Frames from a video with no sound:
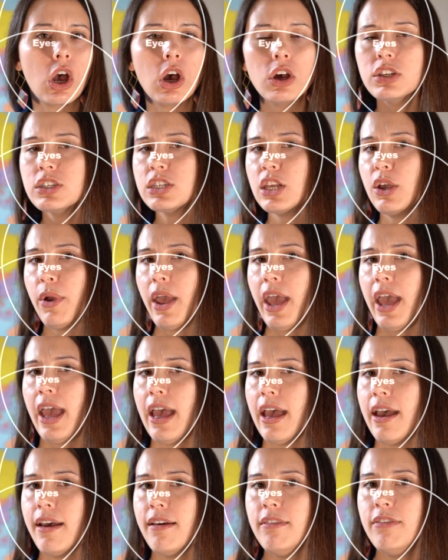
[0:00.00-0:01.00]
also
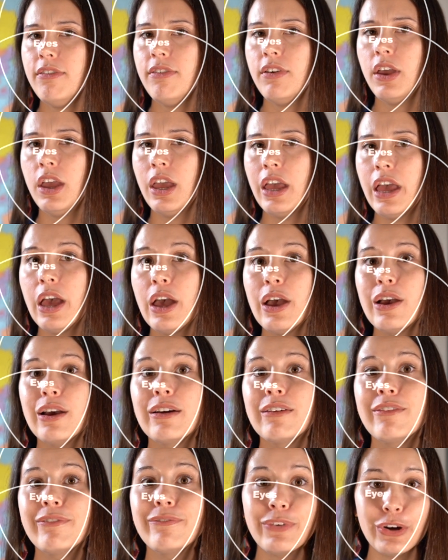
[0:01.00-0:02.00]
have
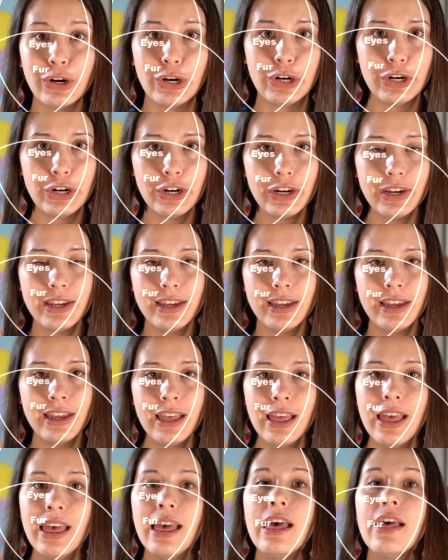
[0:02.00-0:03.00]
fur.
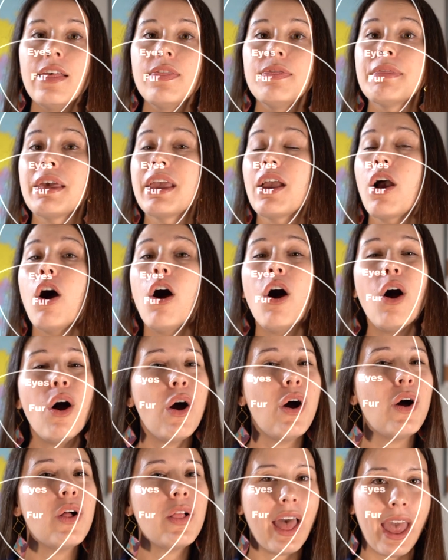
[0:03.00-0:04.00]
They
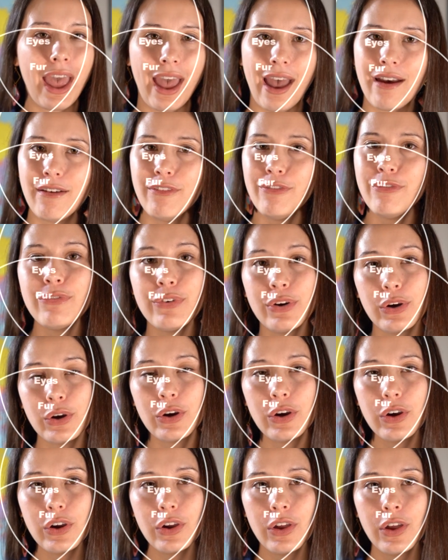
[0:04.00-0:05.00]
all have
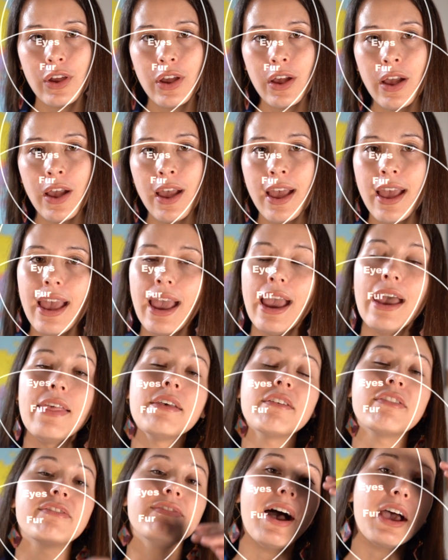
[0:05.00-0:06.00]
fur. And
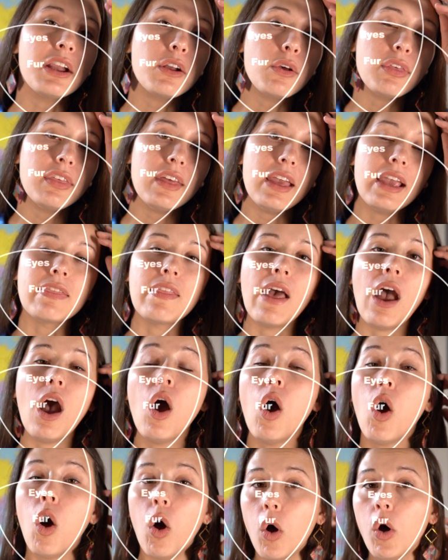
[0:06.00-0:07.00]
the final thing that
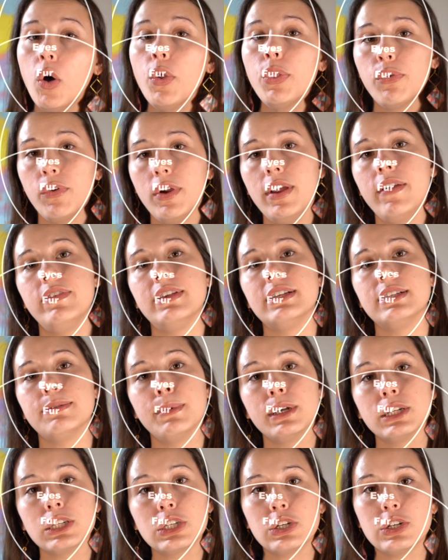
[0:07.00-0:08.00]
all 3 of these
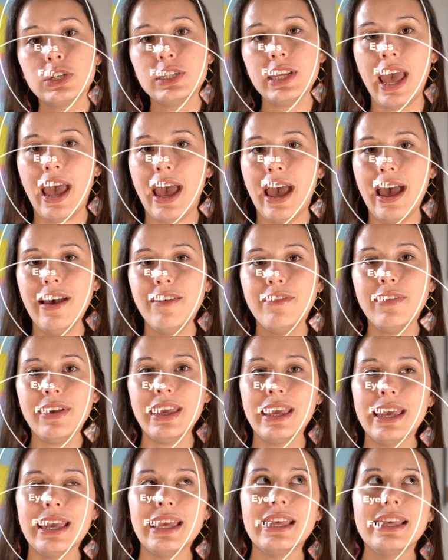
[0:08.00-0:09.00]
Munsters have
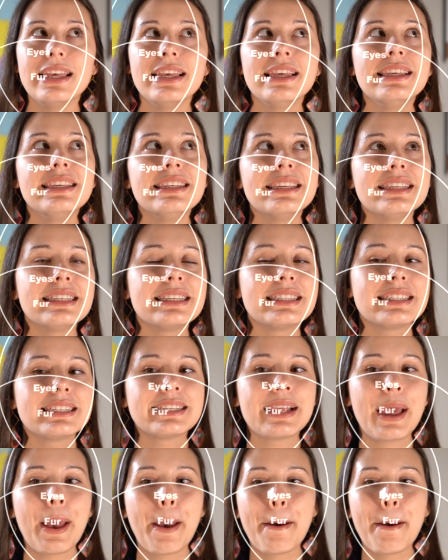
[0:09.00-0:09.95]
is